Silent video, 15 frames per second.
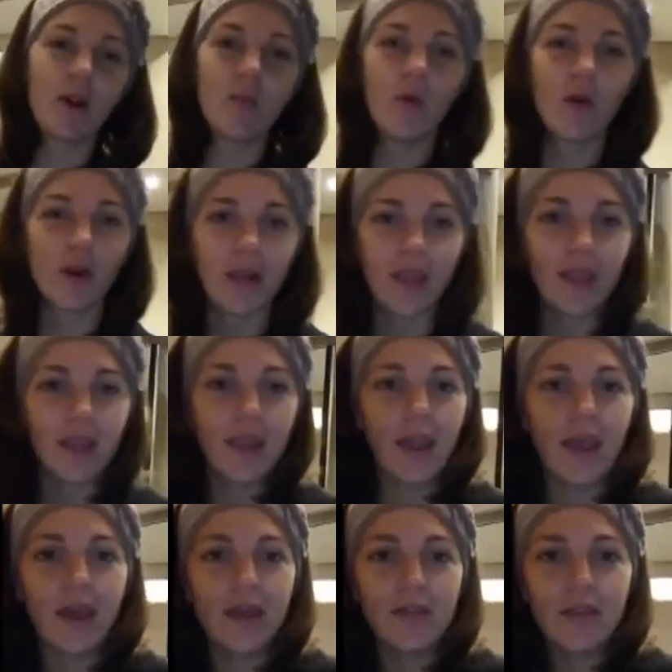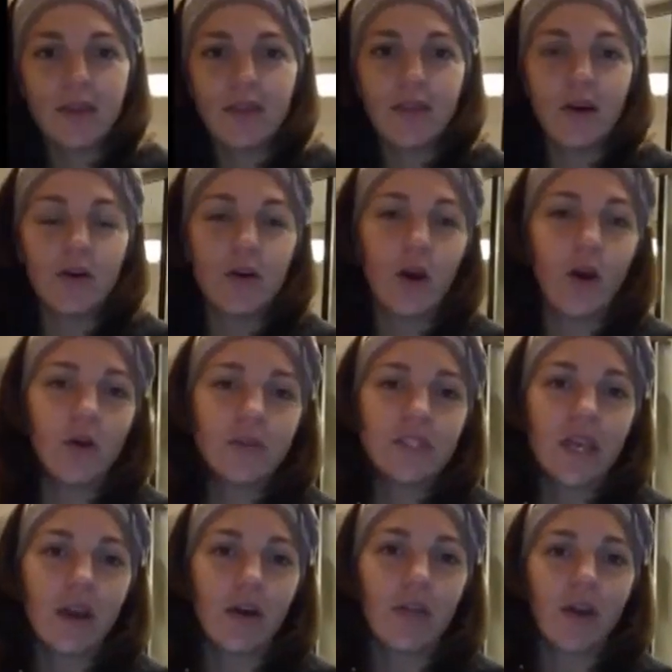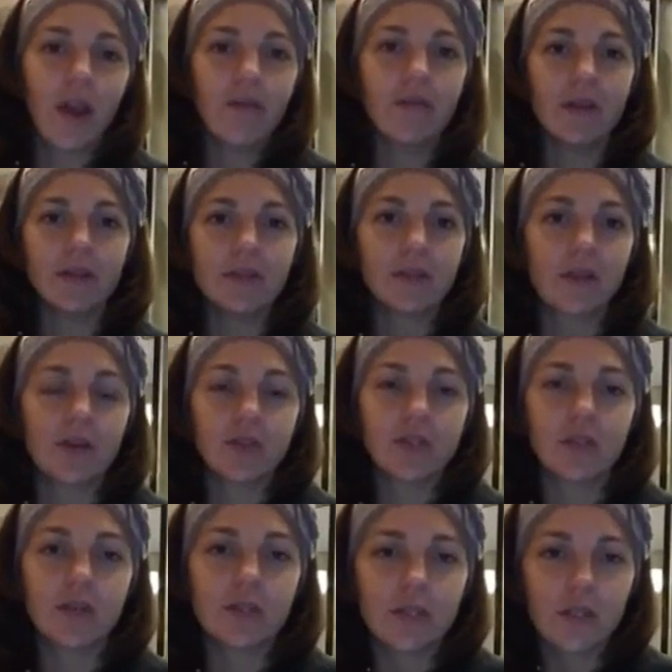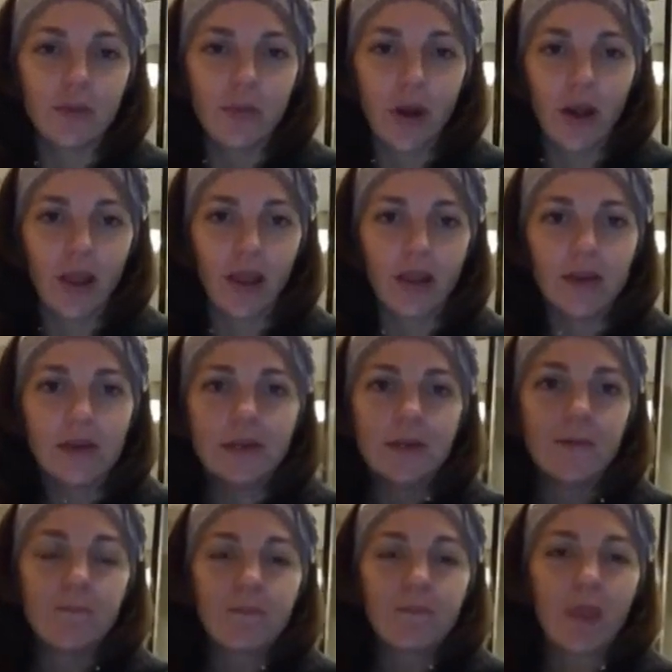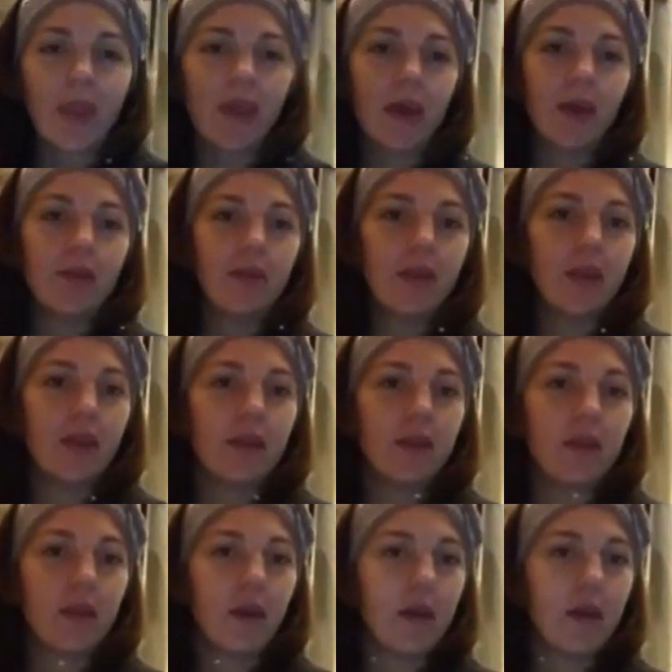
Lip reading: morning, and then they'll go and take all their evidence and go start deliberating. And then